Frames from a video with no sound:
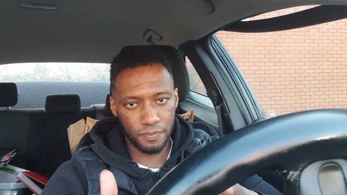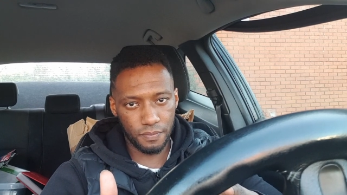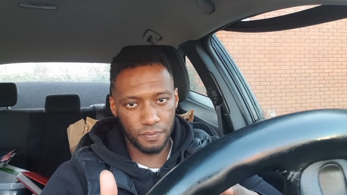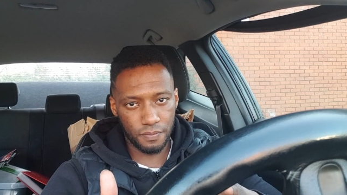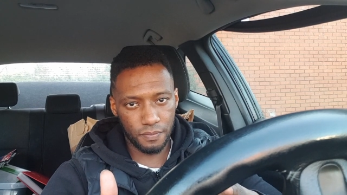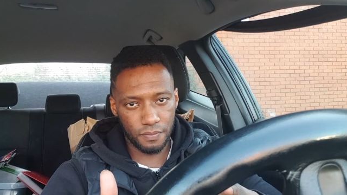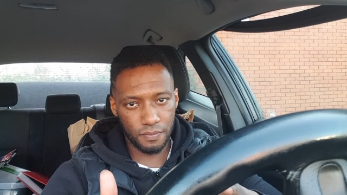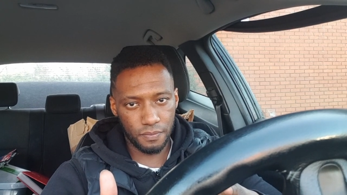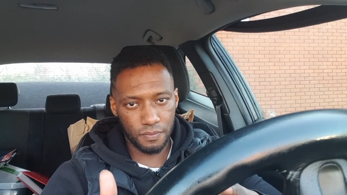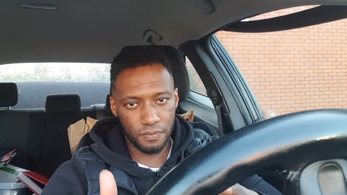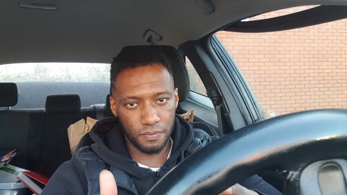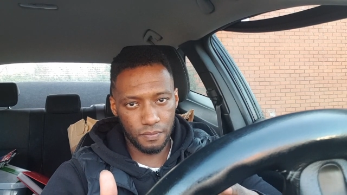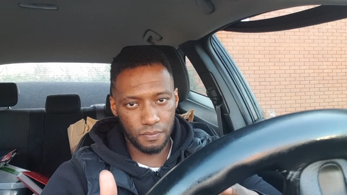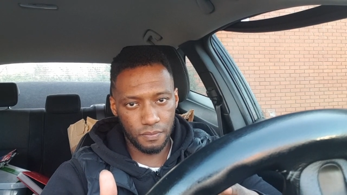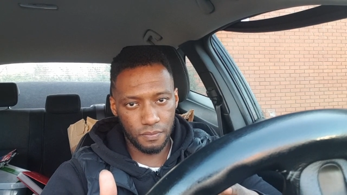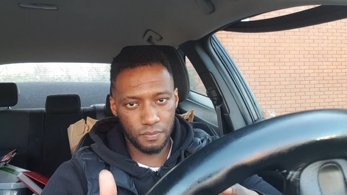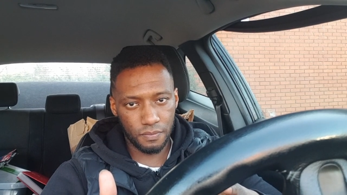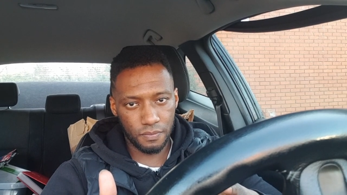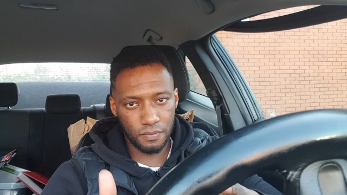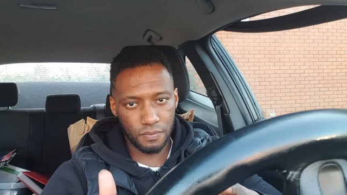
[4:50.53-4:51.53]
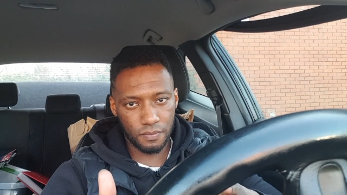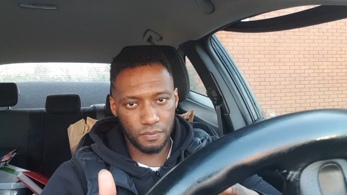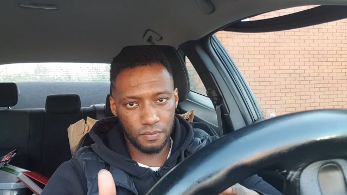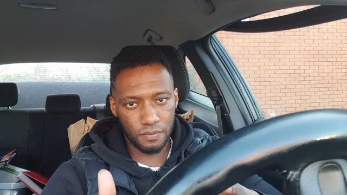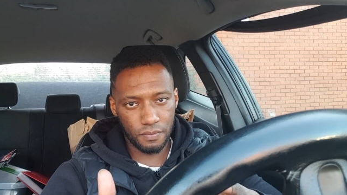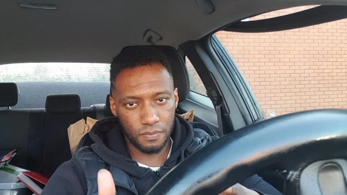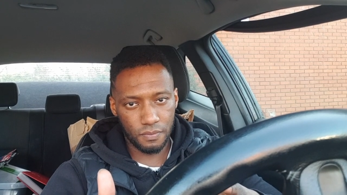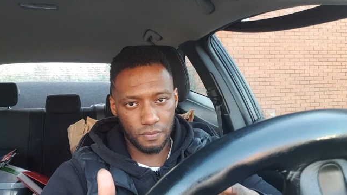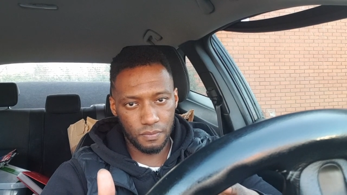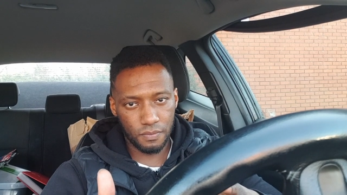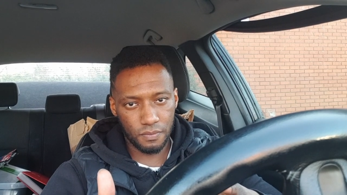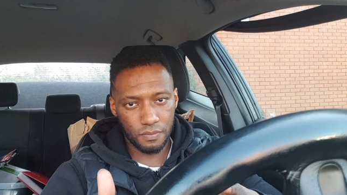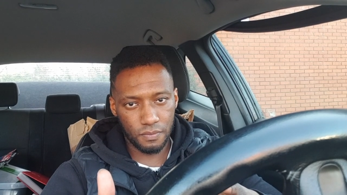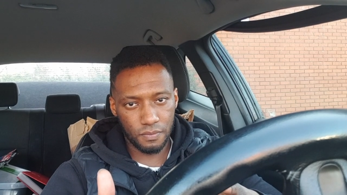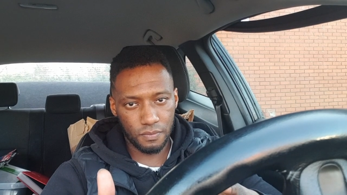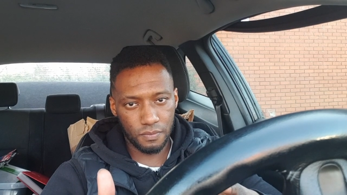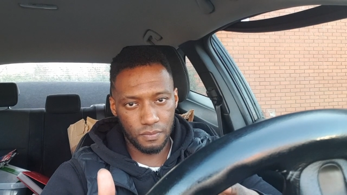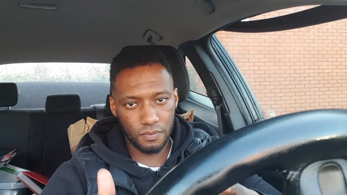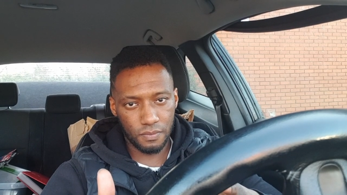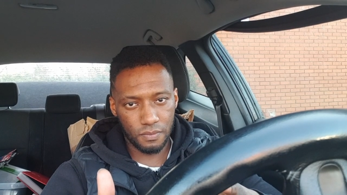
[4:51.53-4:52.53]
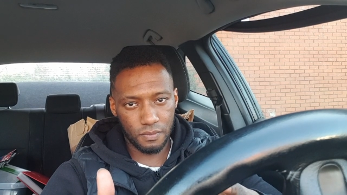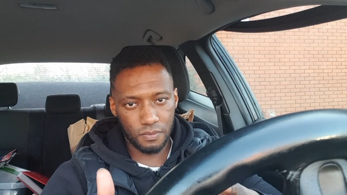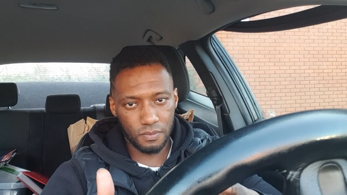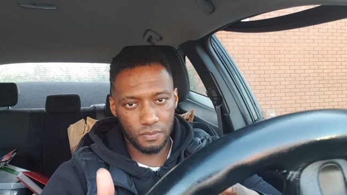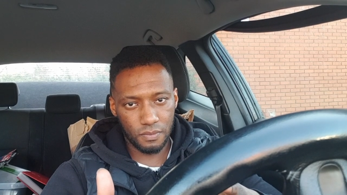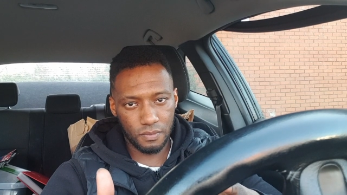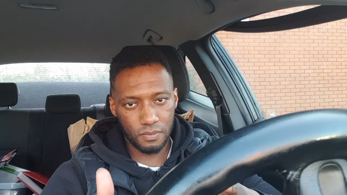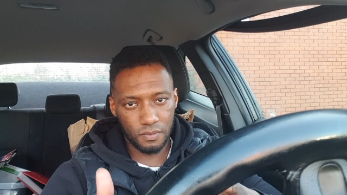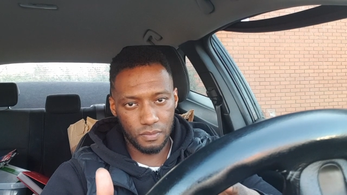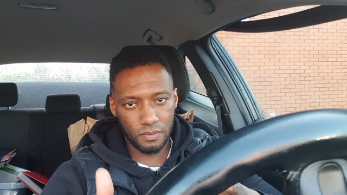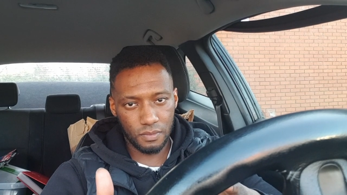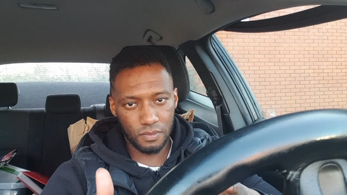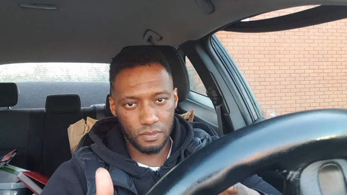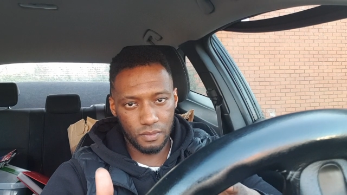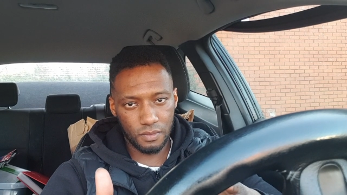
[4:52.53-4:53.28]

No one is speaking in this clip.